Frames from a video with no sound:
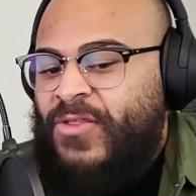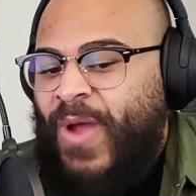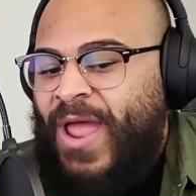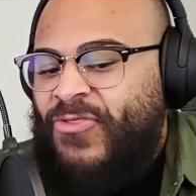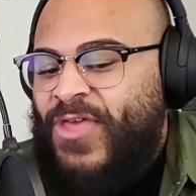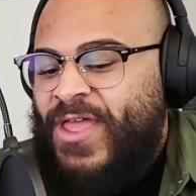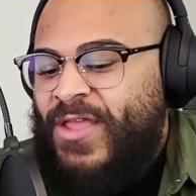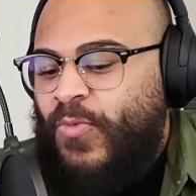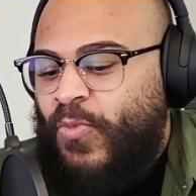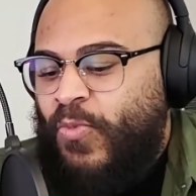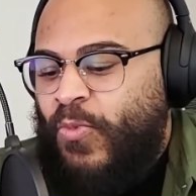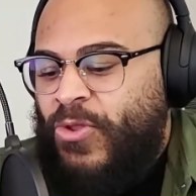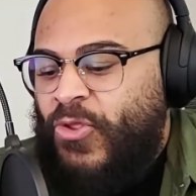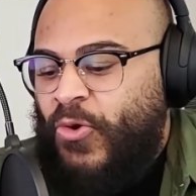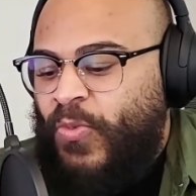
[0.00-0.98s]
So I think
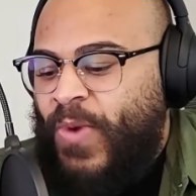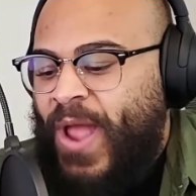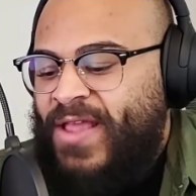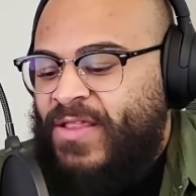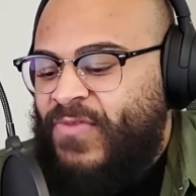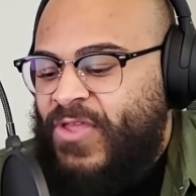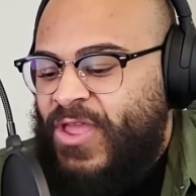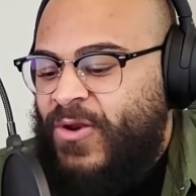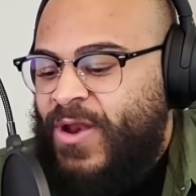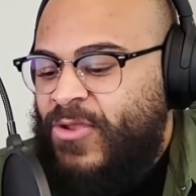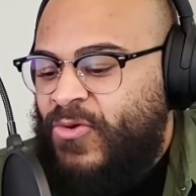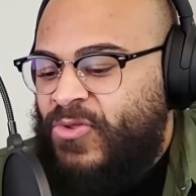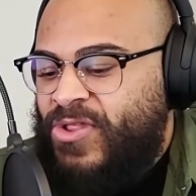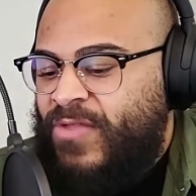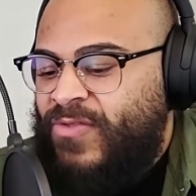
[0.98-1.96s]
with the rise of the internet,
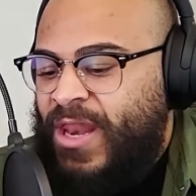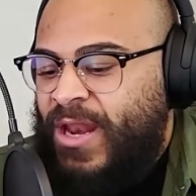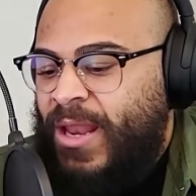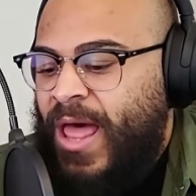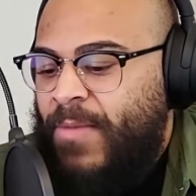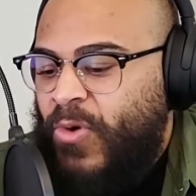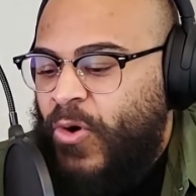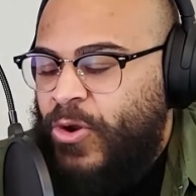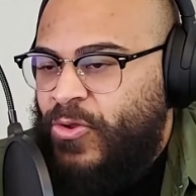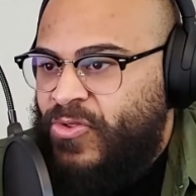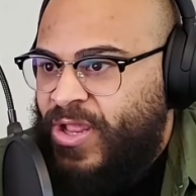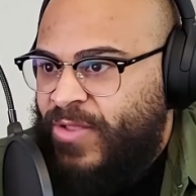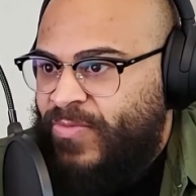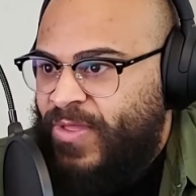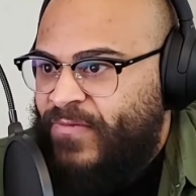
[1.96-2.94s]
you're seeing that a lot more, and you're
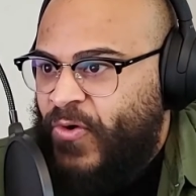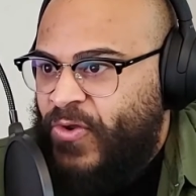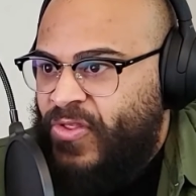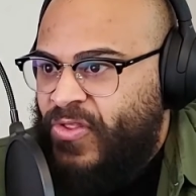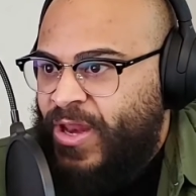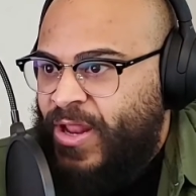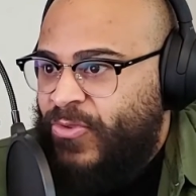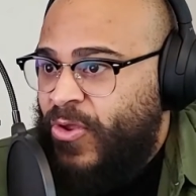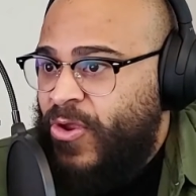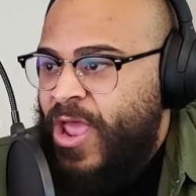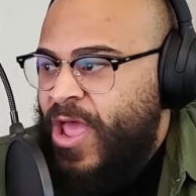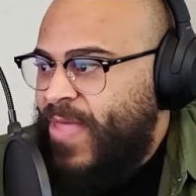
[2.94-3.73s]
seeing these voices get out there.